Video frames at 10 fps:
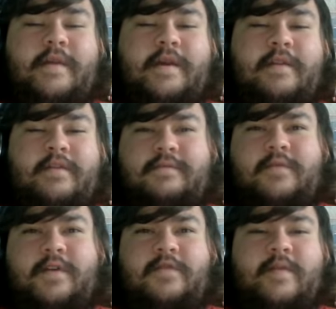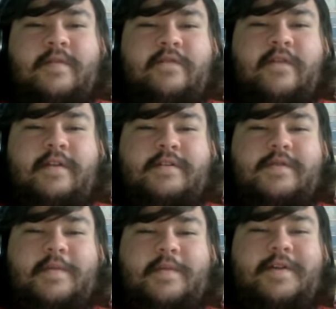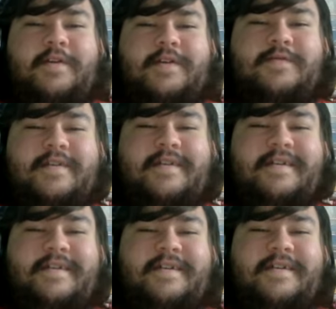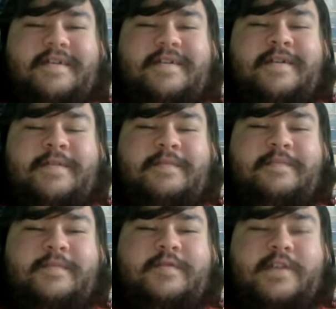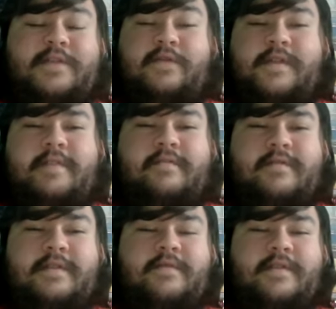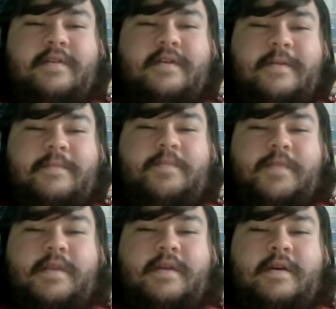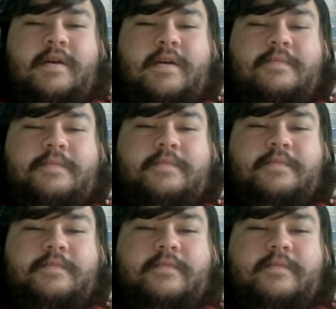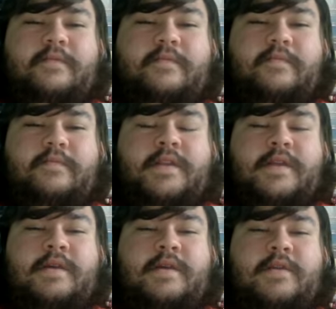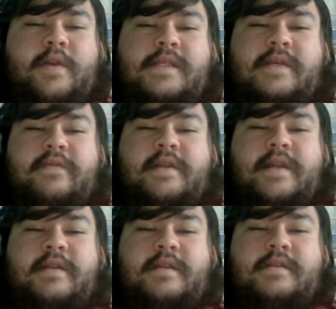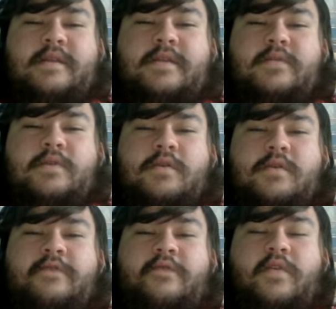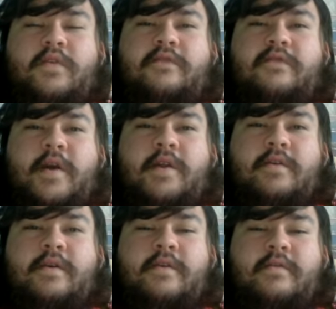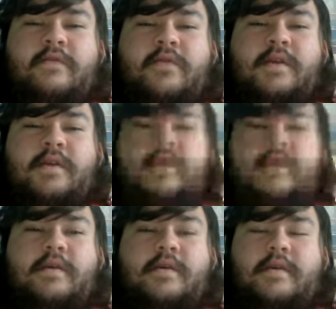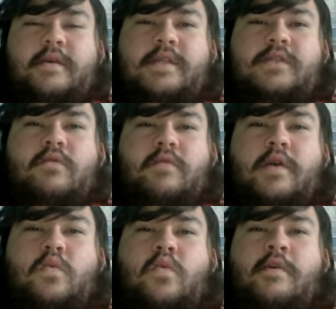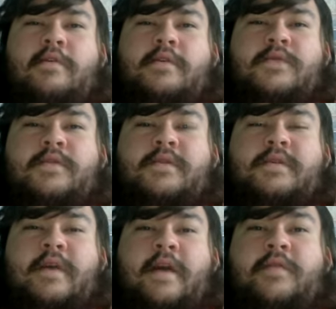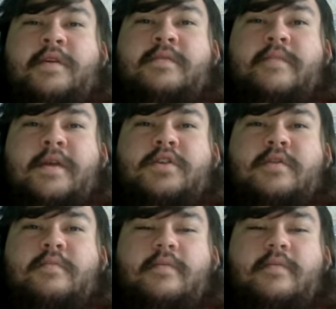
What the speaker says: And lost quite a few NBA Finals as well, by the looks of it, during his first tenure in Cleveland. The 2017-18 season was also the 4th and final year of the historic Warriors versus Cavaliers matchup,